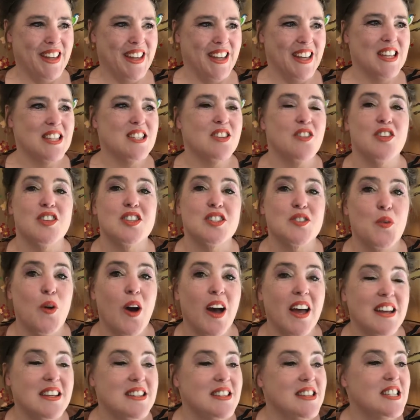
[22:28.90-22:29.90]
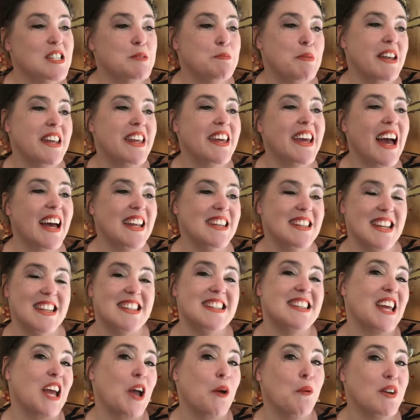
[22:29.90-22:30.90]
So the squire's spinning and
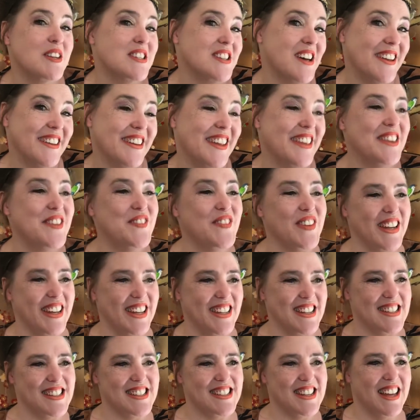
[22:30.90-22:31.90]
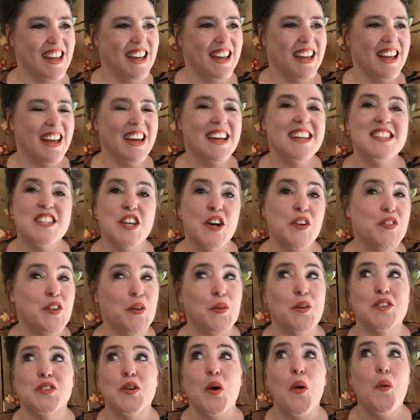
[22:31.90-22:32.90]
knitting were done in the village. Duffy
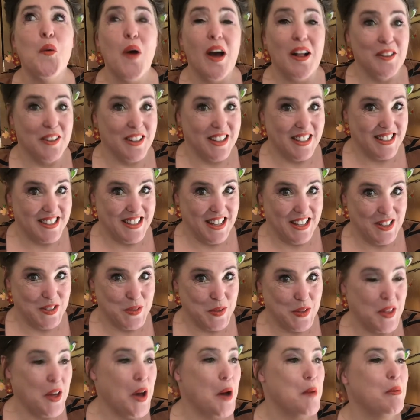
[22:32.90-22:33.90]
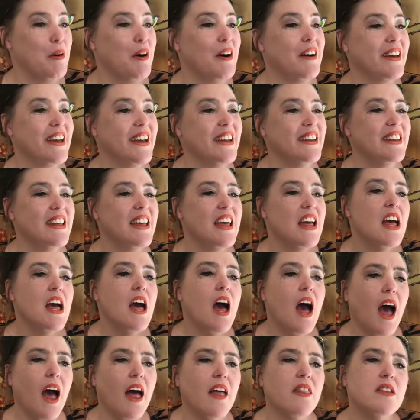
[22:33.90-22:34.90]
was well content with her bargain,
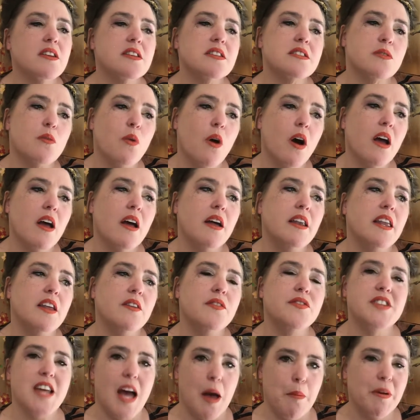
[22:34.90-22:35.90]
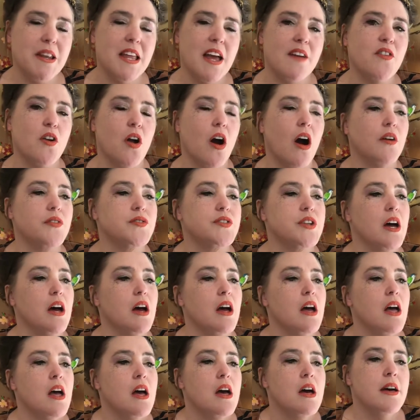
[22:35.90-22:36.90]
and the squire lived happily ever after,
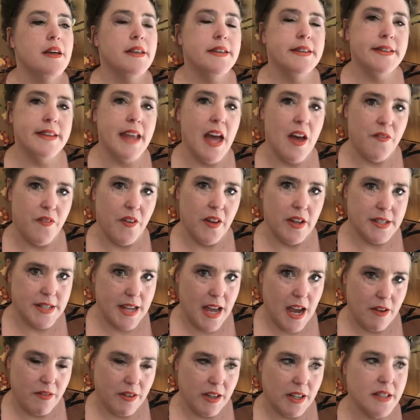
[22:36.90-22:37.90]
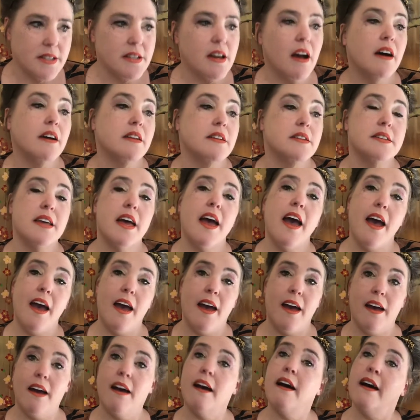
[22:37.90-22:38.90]
never daring to hunt a
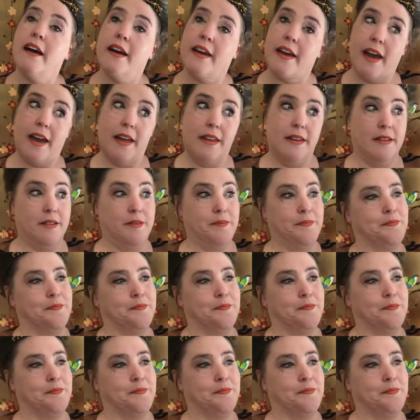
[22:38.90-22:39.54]
hare again.